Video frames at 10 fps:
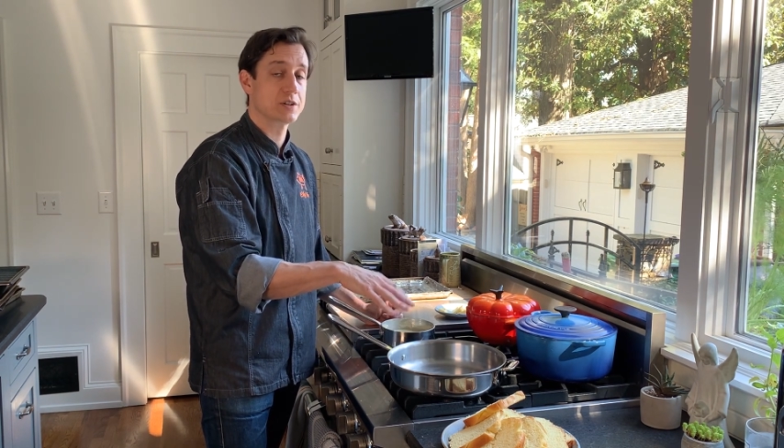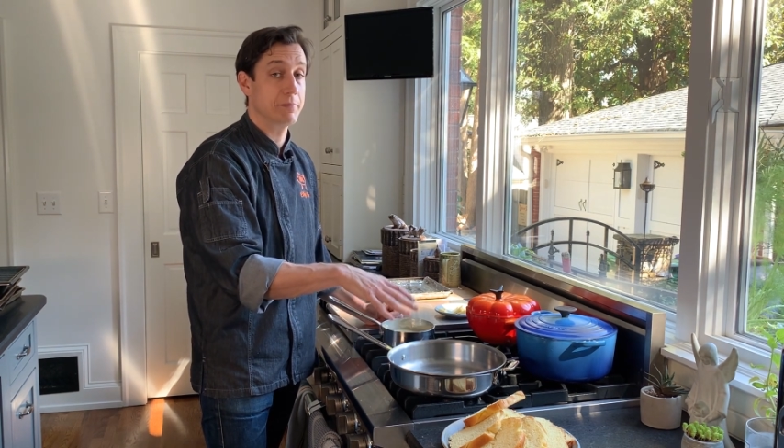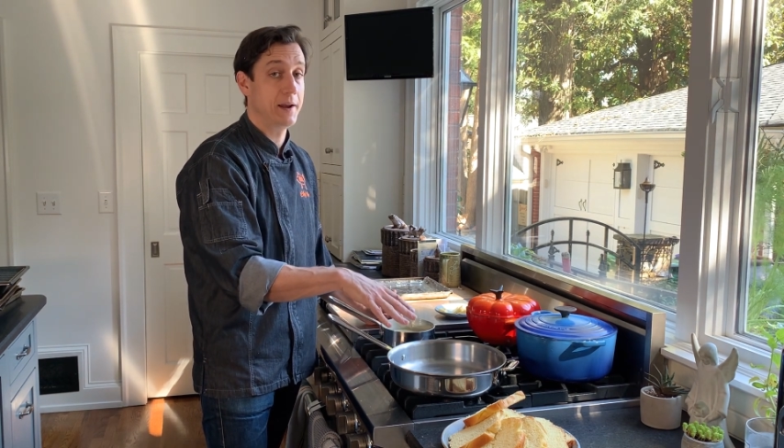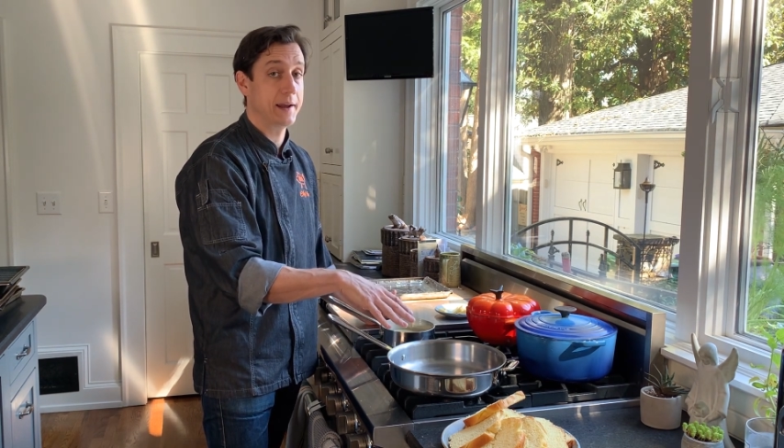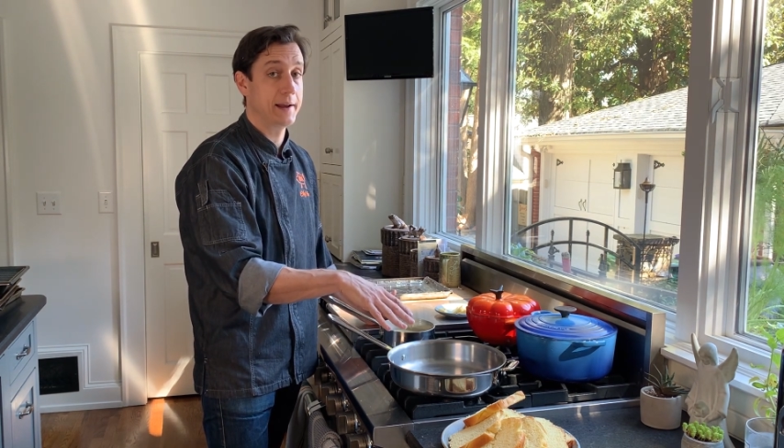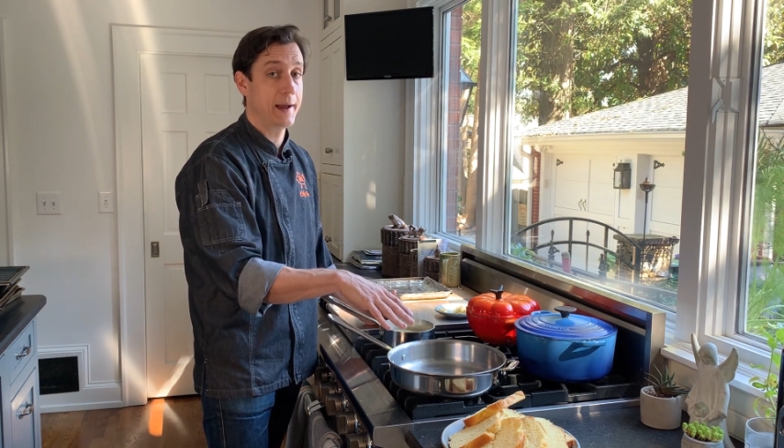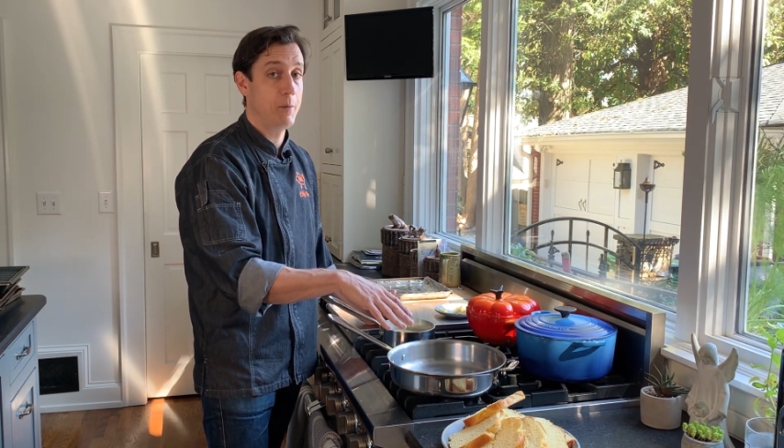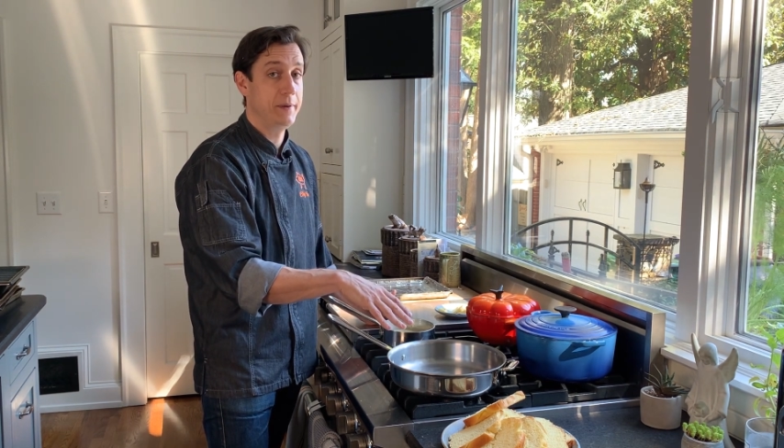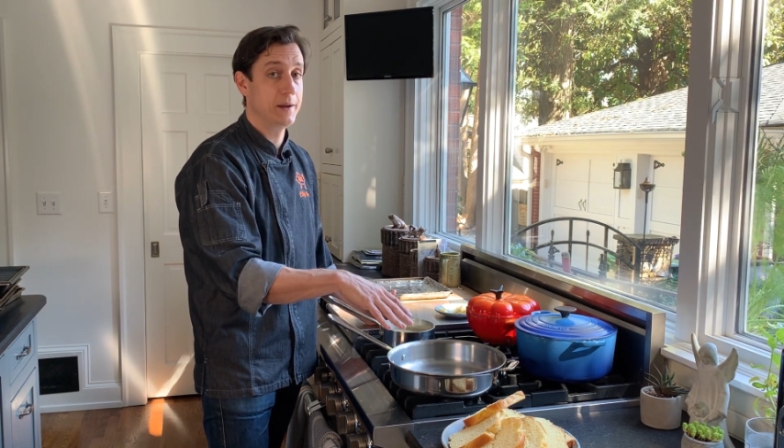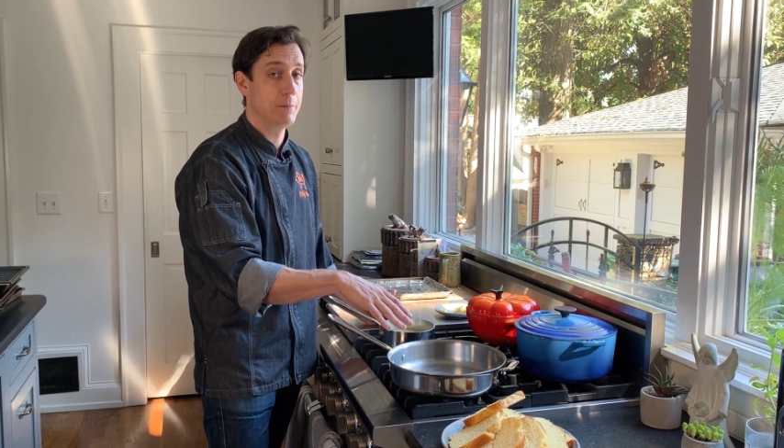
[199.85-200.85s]
depending on how
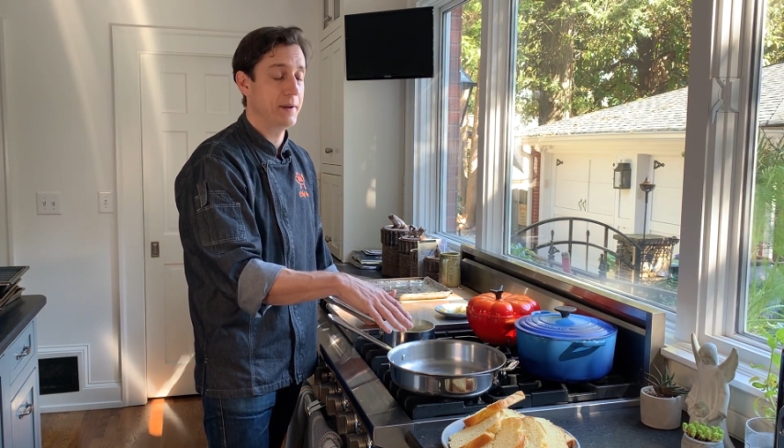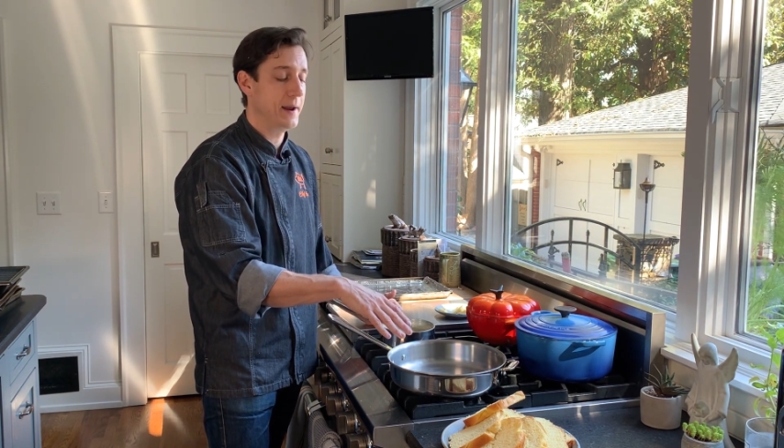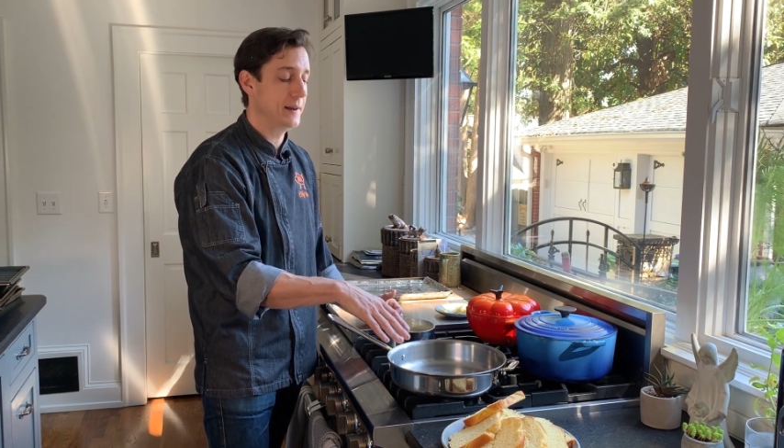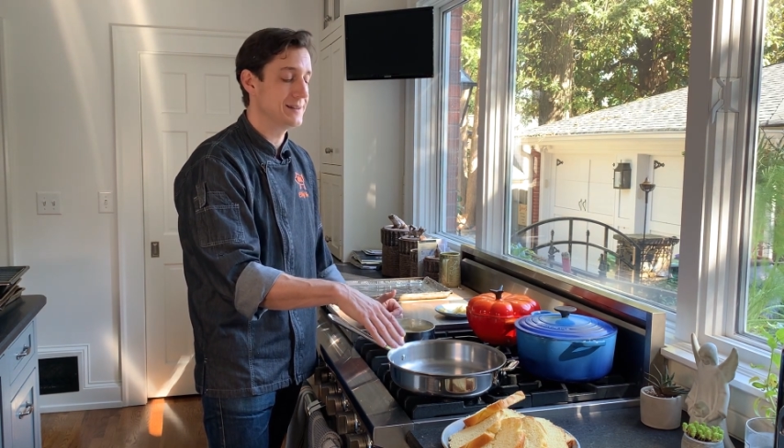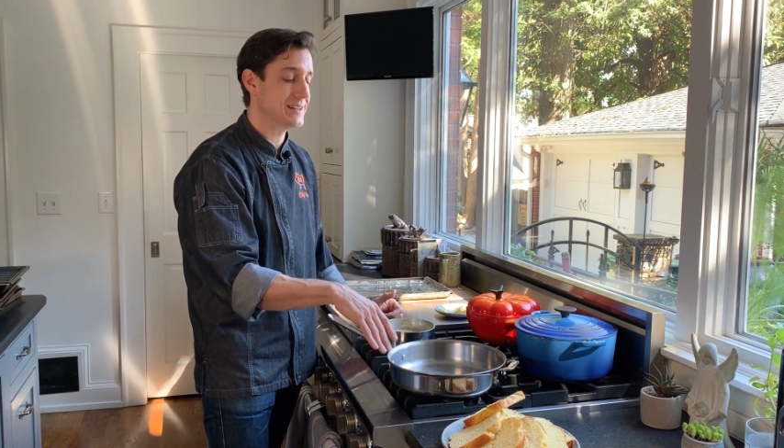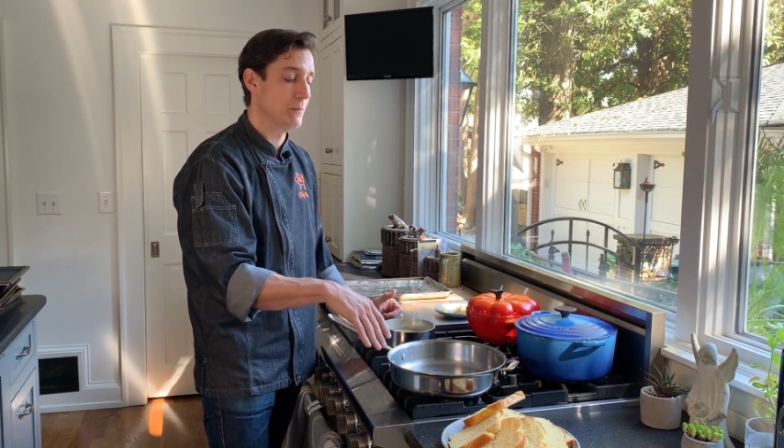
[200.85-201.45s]
big your pan is,